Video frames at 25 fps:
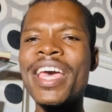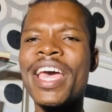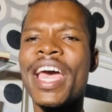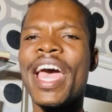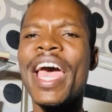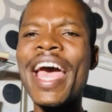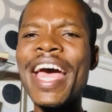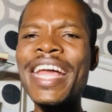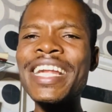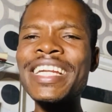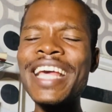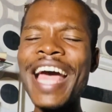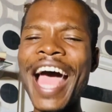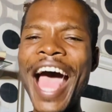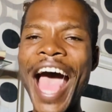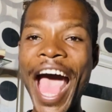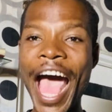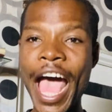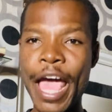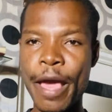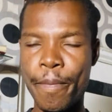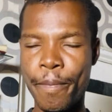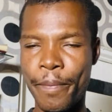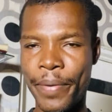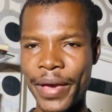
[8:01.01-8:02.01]
And
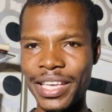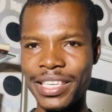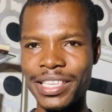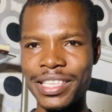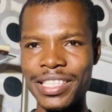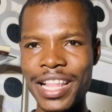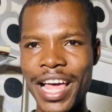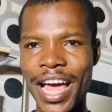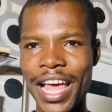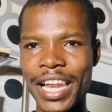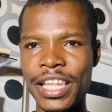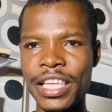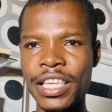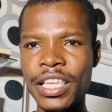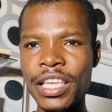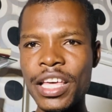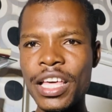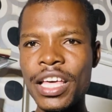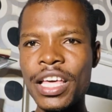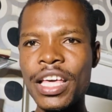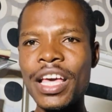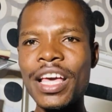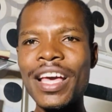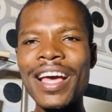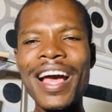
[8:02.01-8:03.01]
I personally,
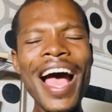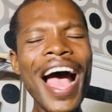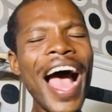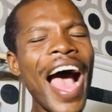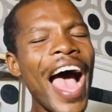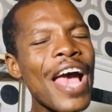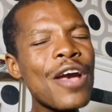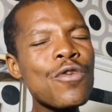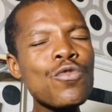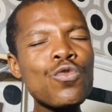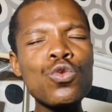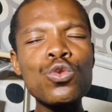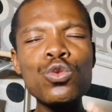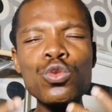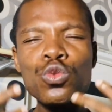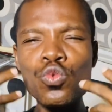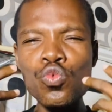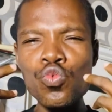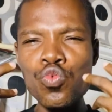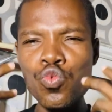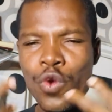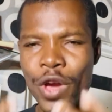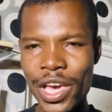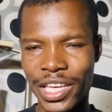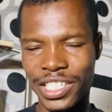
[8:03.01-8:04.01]
I would
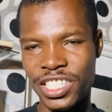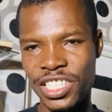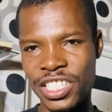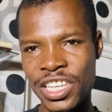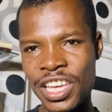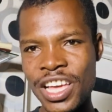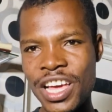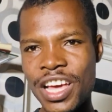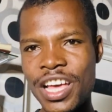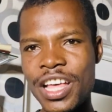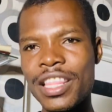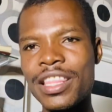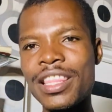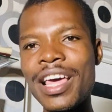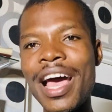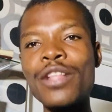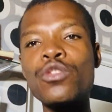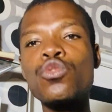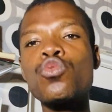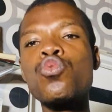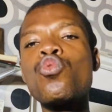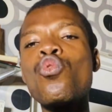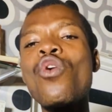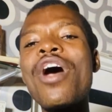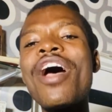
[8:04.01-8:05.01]
wish that
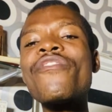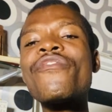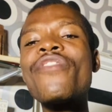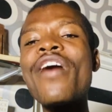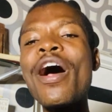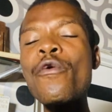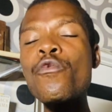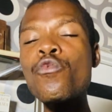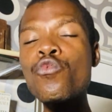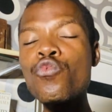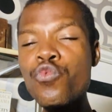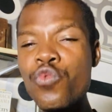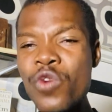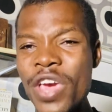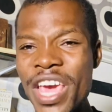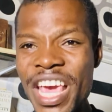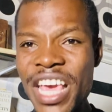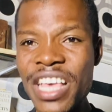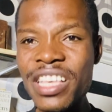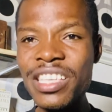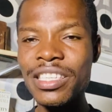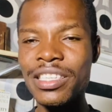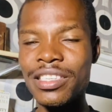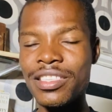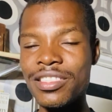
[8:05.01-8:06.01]
whoever
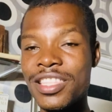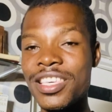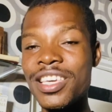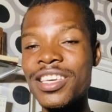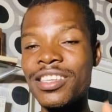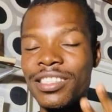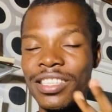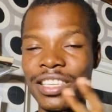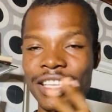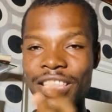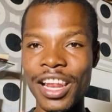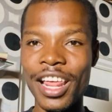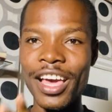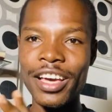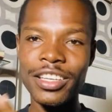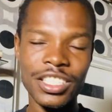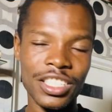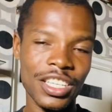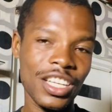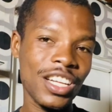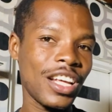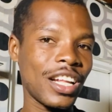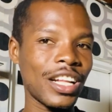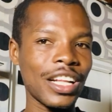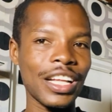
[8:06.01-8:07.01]
wins this
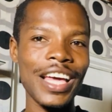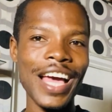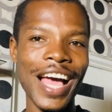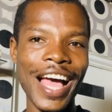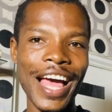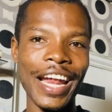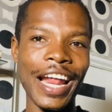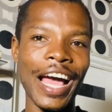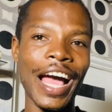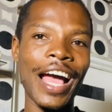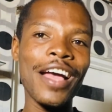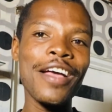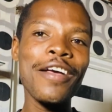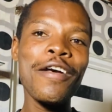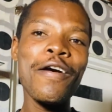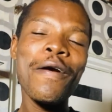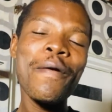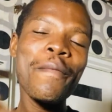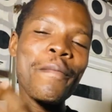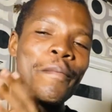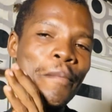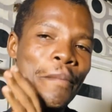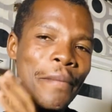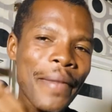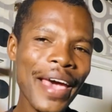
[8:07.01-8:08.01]
election in Ghana
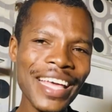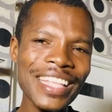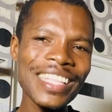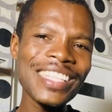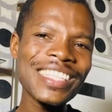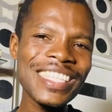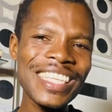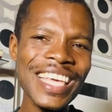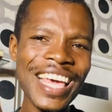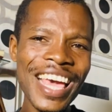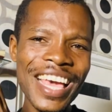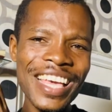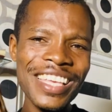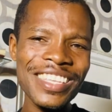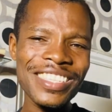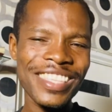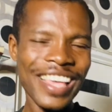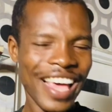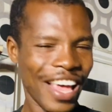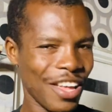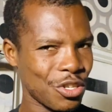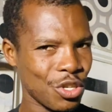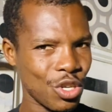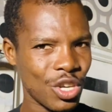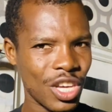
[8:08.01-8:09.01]
maintains the
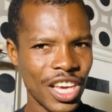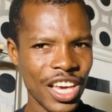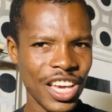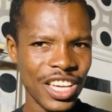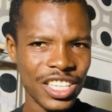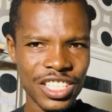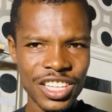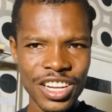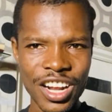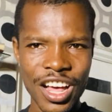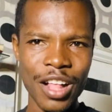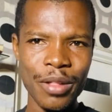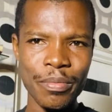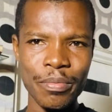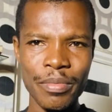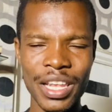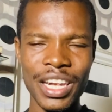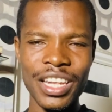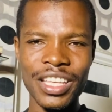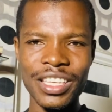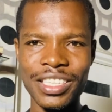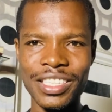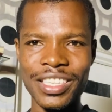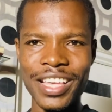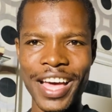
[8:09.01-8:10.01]
educational
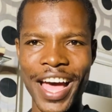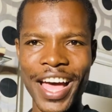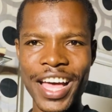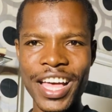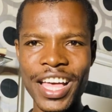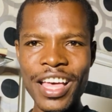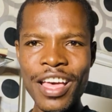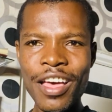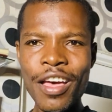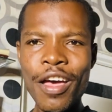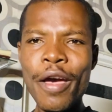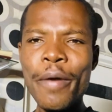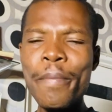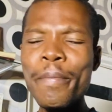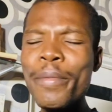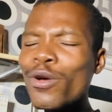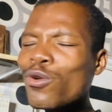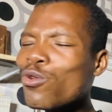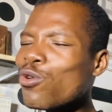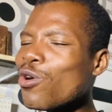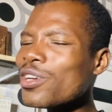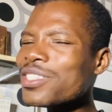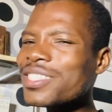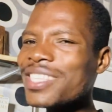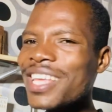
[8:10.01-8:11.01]
minister,
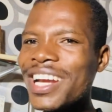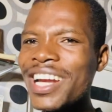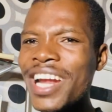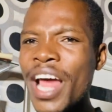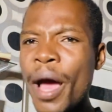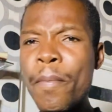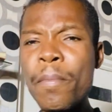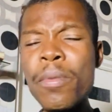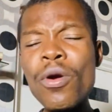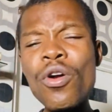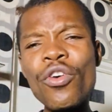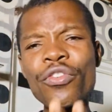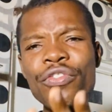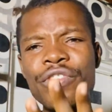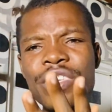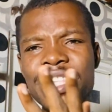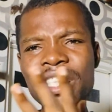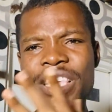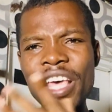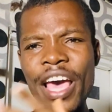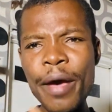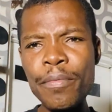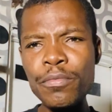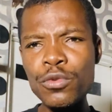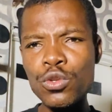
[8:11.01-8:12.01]
because the number of
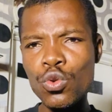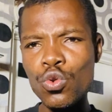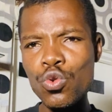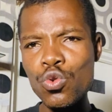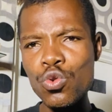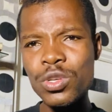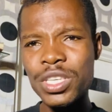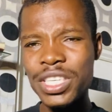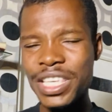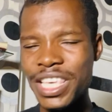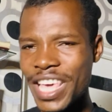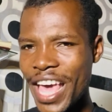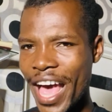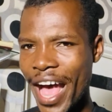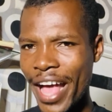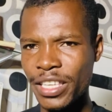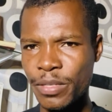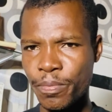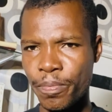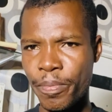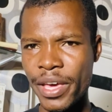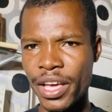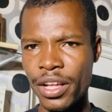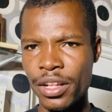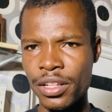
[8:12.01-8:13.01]
STEM schools he has
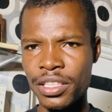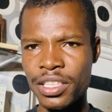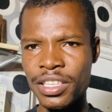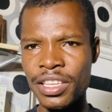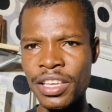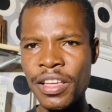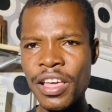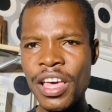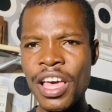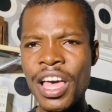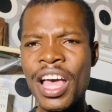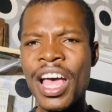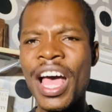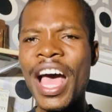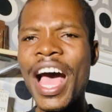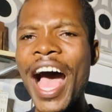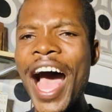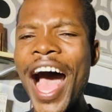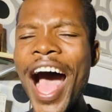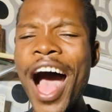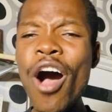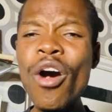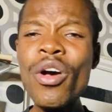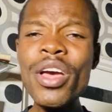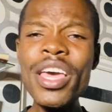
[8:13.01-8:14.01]
built,
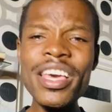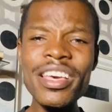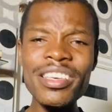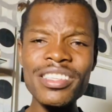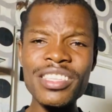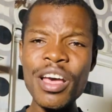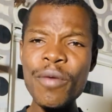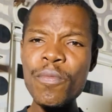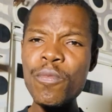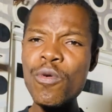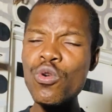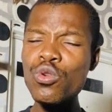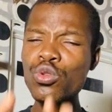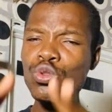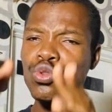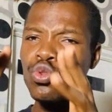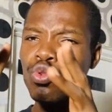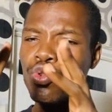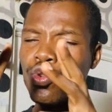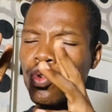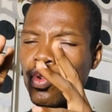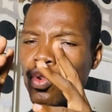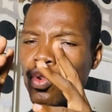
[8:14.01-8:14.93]
how he is able to